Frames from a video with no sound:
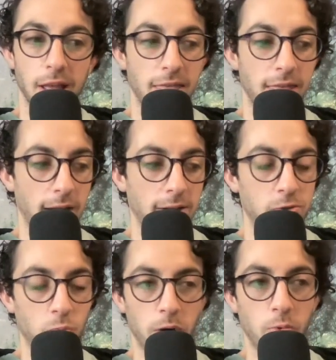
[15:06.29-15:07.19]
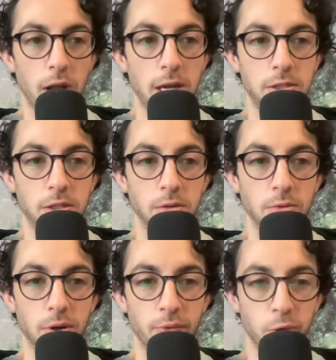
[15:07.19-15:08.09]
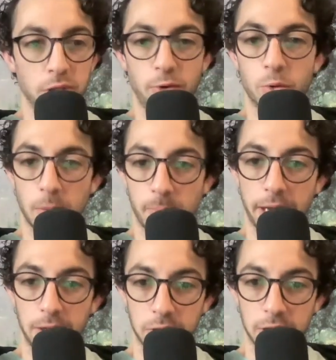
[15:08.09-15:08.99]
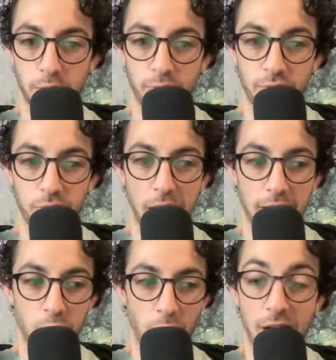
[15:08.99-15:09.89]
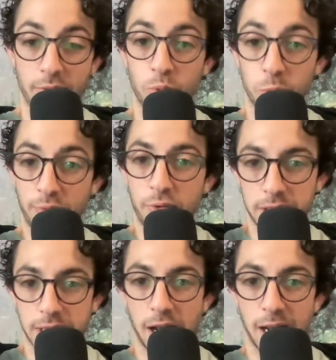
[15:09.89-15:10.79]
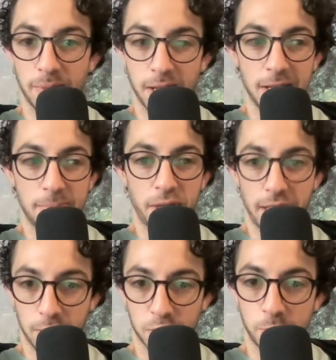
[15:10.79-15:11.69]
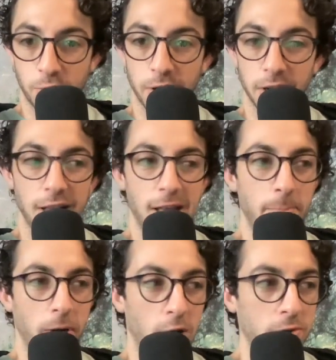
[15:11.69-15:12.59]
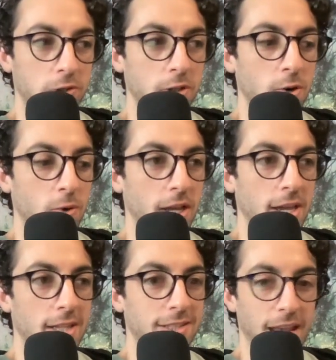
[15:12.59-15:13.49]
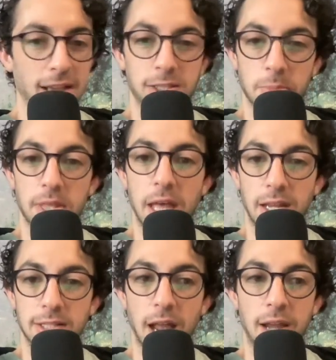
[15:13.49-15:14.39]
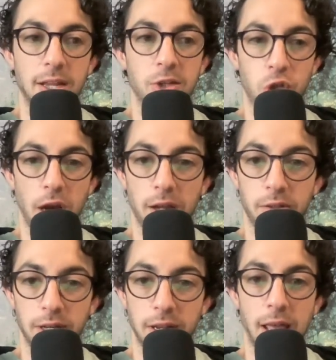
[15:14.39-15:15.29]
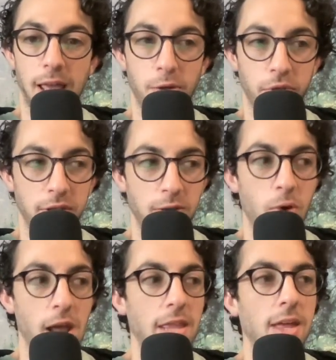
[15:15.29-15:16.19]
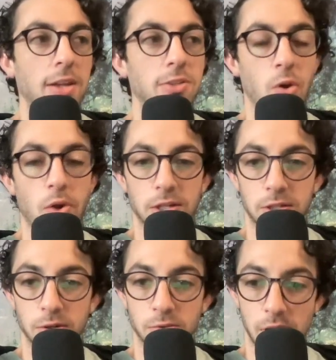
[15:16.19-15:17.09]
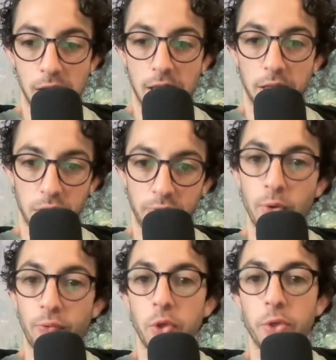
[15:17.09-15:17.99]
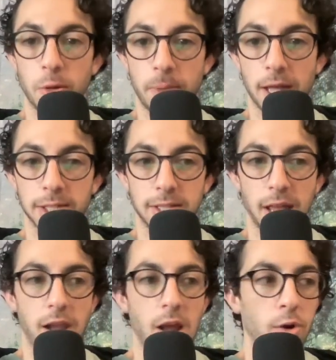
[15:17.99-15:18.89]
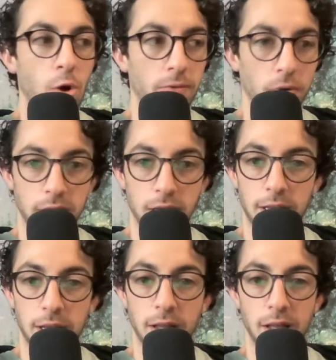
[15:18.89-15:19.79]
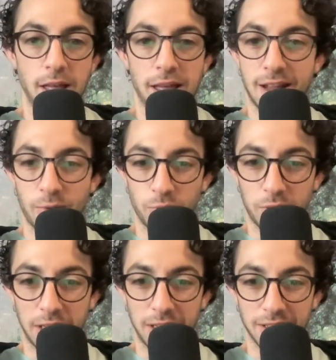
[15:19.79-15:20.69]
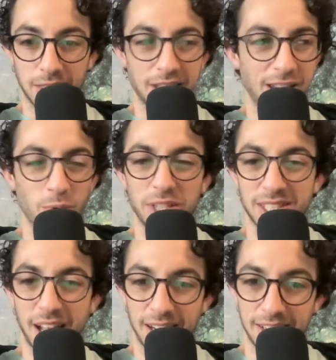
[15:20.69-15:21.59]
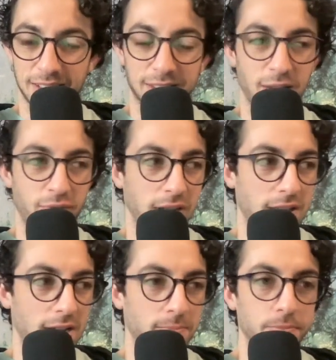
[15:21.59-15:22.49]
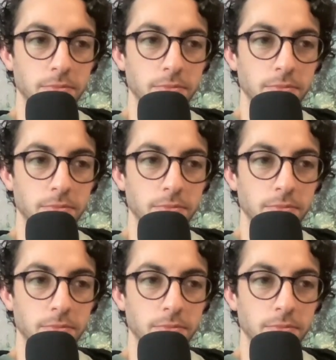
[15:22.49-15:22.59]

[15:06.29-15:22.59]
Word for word: That is one way to, first of all, remind yourself that you have a really fun time playing your sport, but also take some of that anxiety and channel it in a healthy way that is going to leave you feeling your best and not overthinking, not really thinking really tight and stuff like that.